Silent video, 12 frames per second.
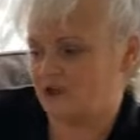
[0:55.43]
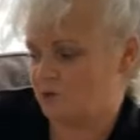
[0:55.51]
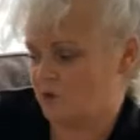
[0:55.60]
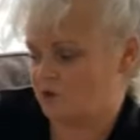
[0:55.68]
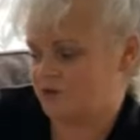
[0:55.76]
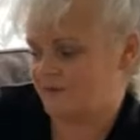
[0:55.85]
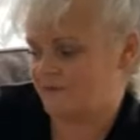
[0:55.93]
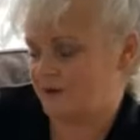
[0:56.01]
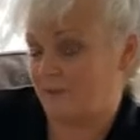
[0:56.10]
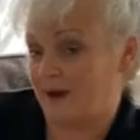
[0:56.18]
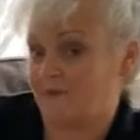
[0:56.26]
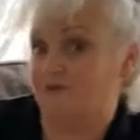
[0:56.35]
wants it for a
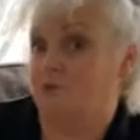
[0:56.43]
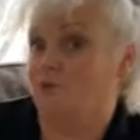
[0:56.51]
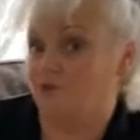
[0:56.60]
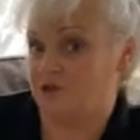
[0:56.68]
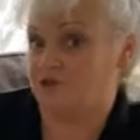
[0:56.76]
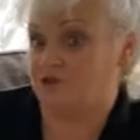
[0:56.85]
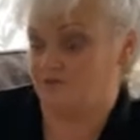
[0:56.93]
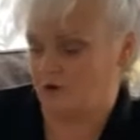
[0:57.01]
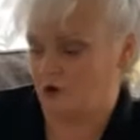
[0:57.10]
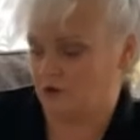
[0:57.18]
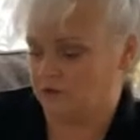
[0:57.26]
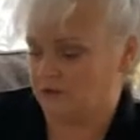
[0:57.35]
bathroom first of
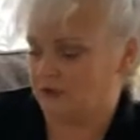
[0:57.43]
all.